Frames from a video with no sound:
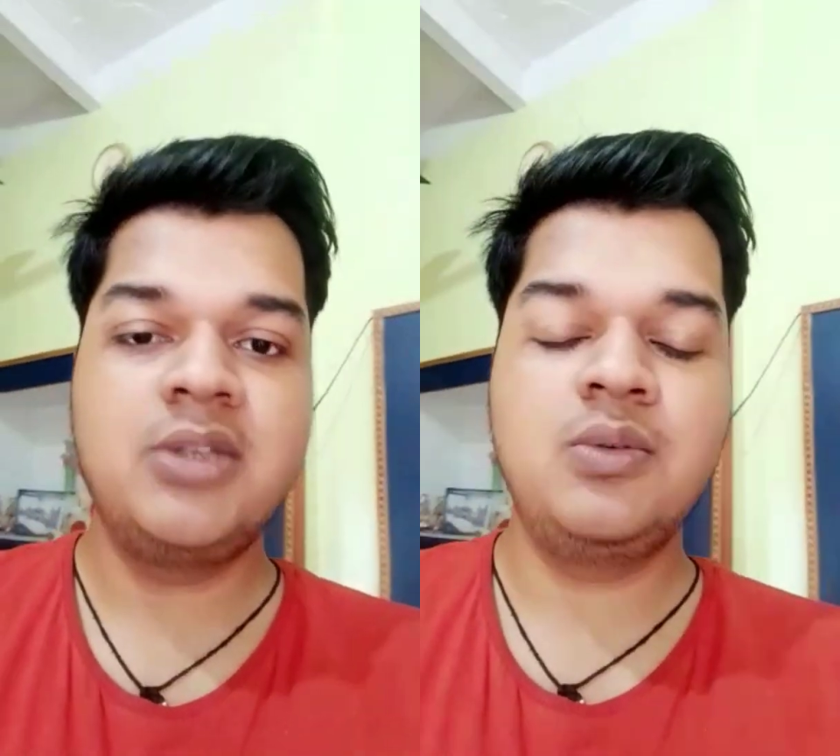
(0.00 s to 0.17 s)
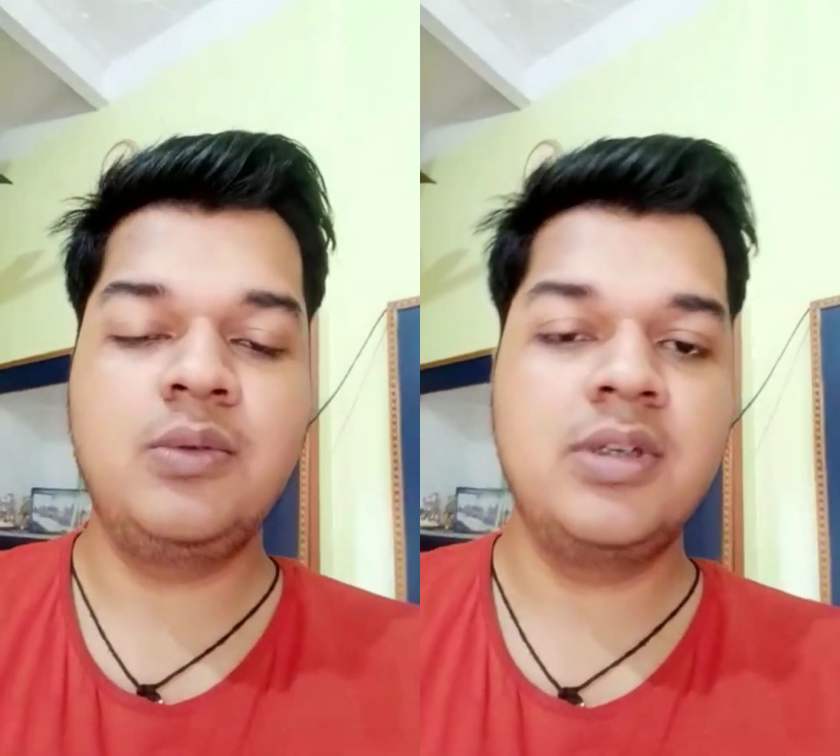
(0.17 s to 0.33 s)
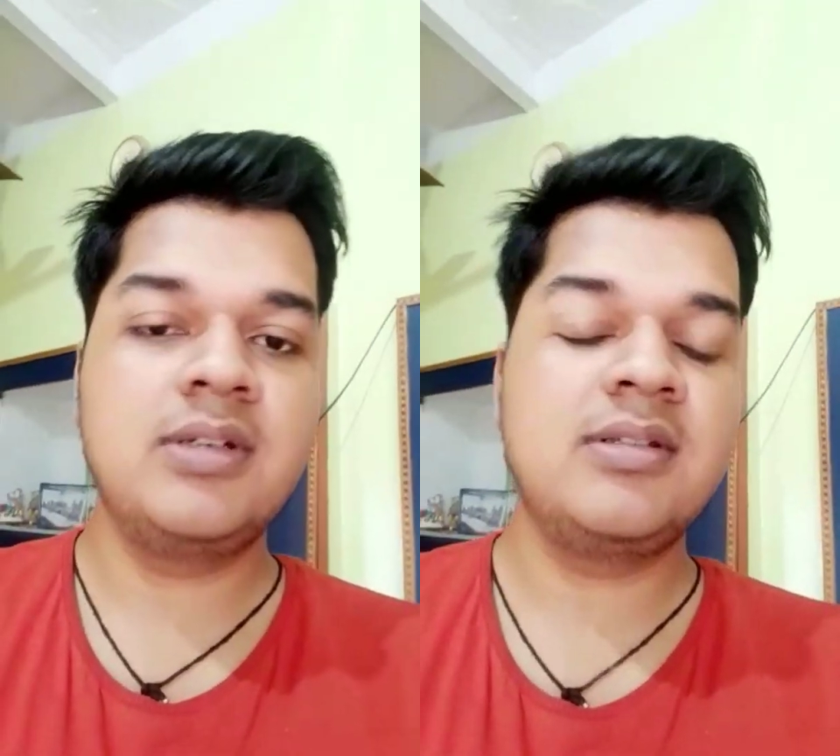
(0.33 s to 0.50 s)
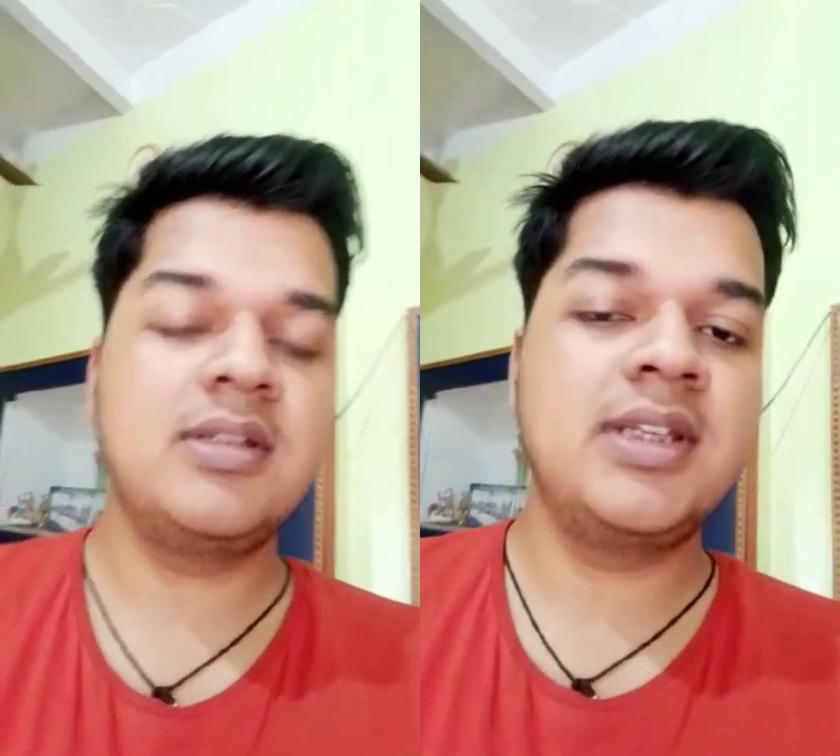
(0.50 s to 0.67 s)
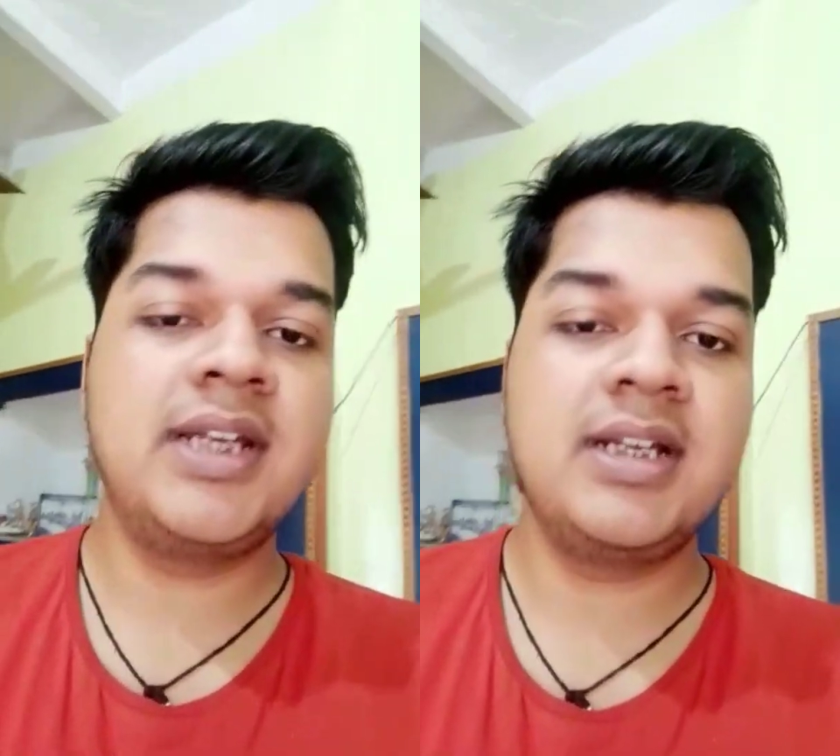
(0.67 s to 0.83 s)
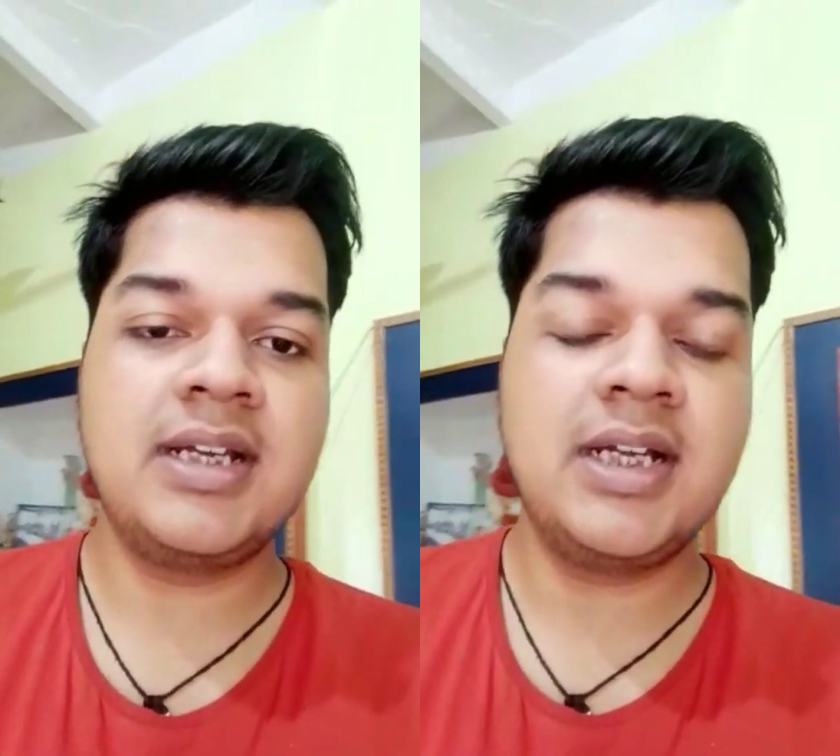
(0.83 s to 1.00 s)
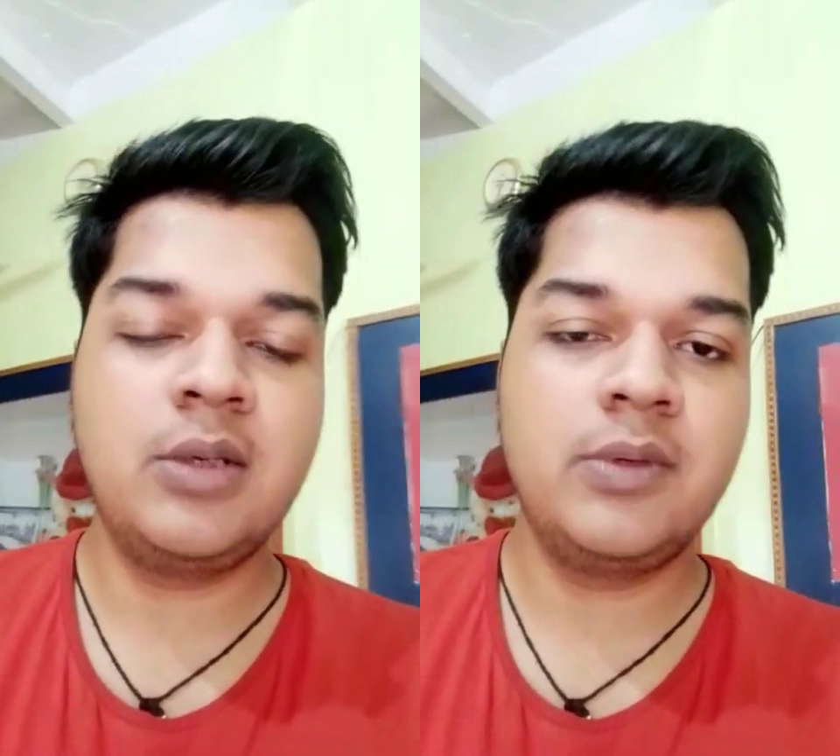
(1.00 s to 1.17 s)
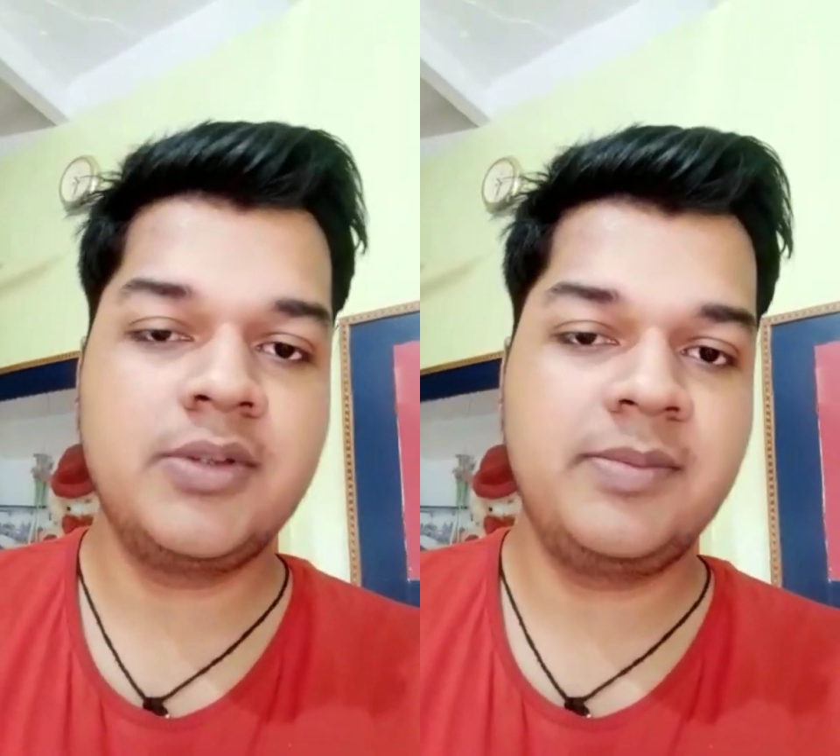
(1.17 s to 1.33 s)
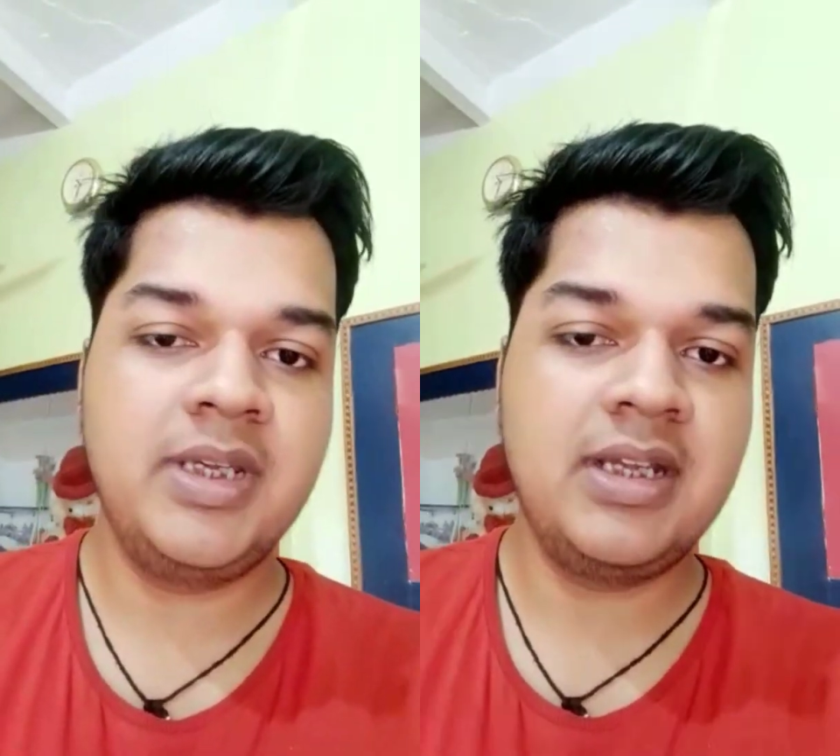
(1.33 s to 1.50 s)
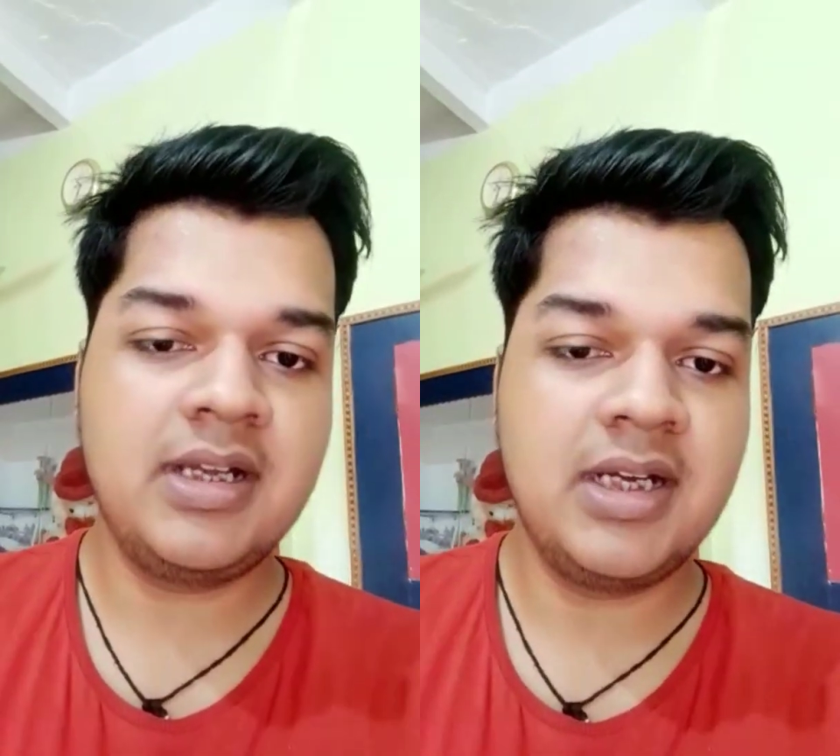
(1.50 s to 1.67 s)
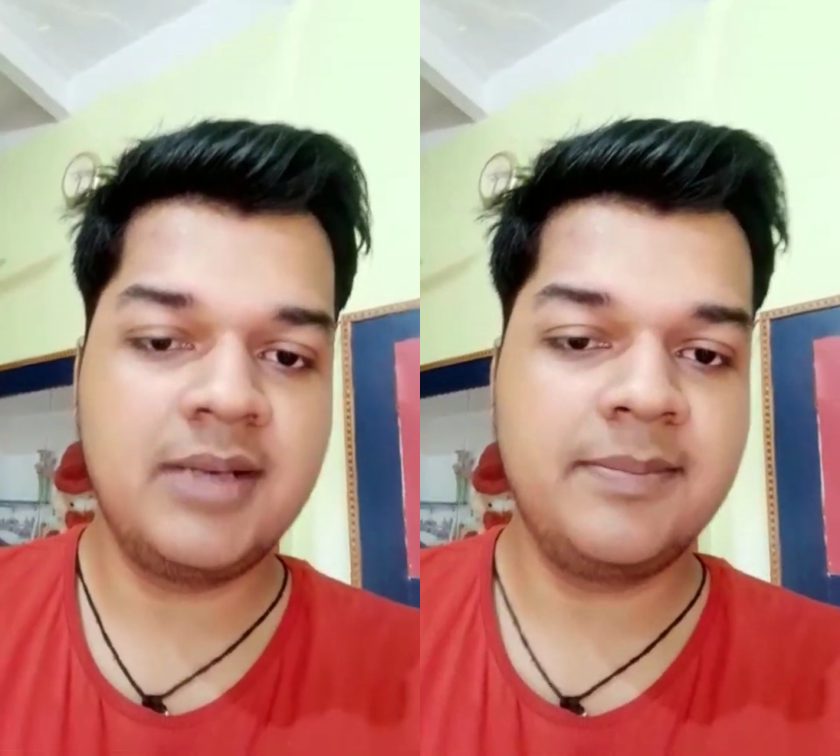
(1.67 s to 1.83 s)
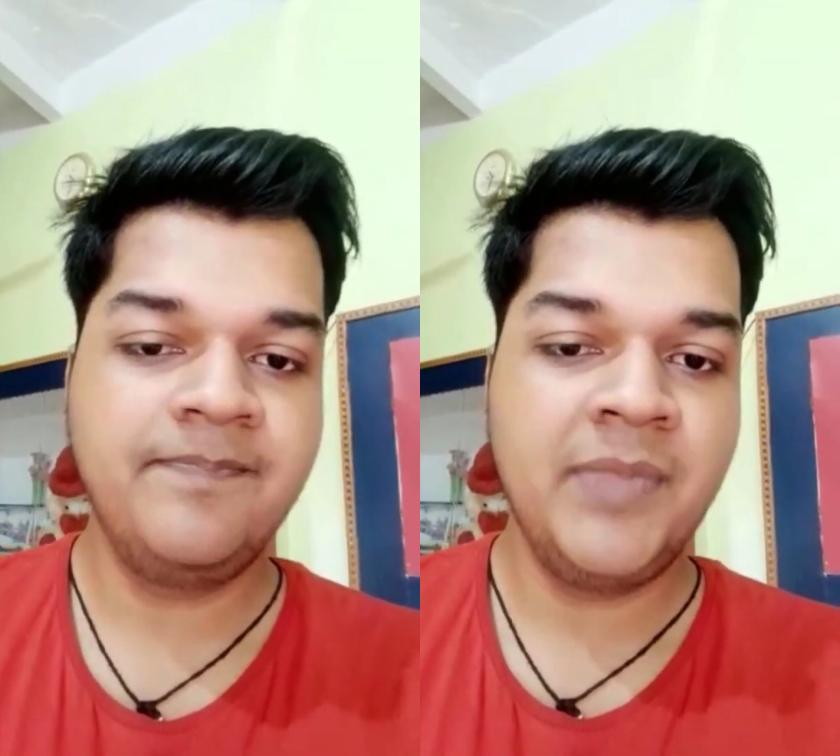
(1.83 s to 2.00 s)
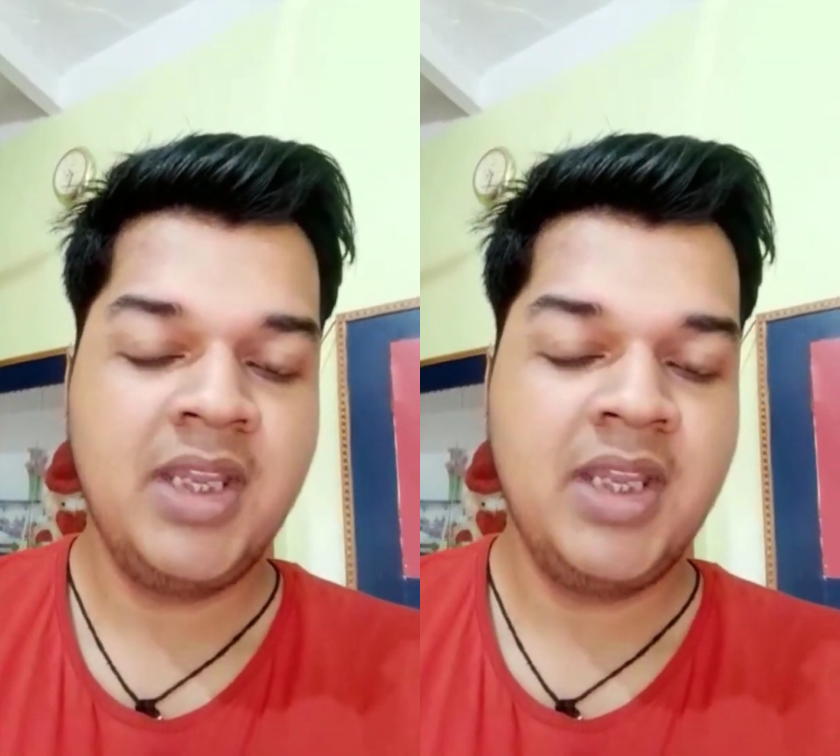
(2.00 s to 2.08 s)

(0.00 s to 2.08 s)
juniors that always be calm,